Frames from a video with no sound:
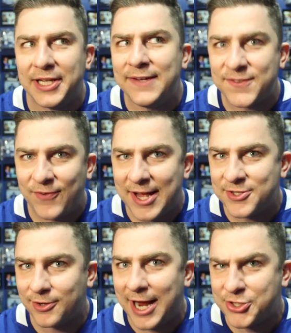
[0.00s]
But Leafs
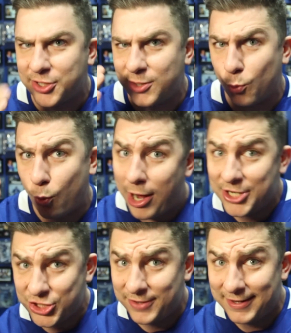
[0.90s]
fans are actually
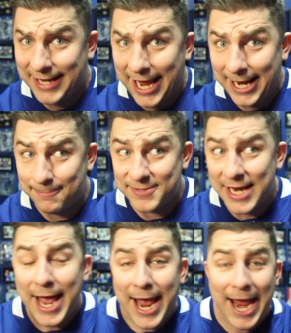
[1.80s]
watching the
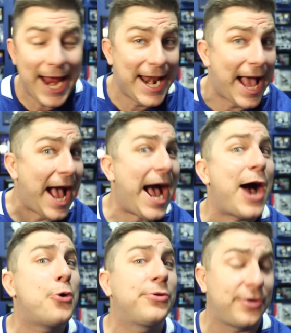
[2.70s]
games and
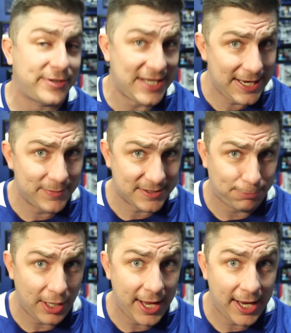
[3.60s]
how their team is
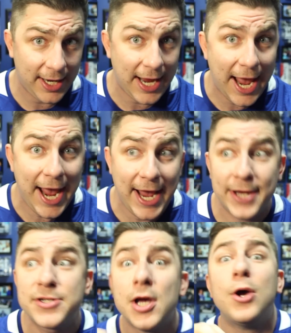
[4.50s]
playing
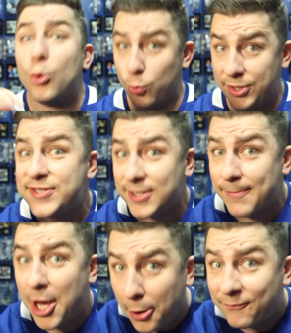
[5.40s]
and, with
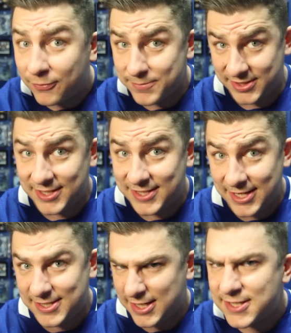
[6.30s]
some help from
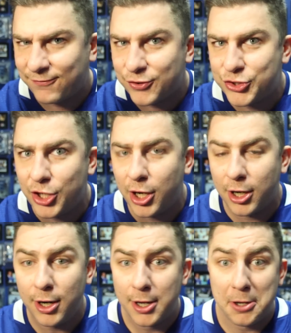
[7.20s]
statistics for
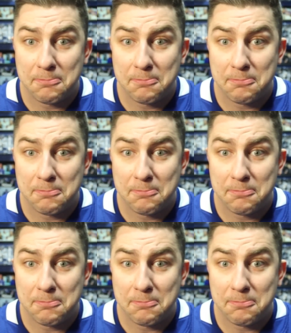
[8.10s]
sure,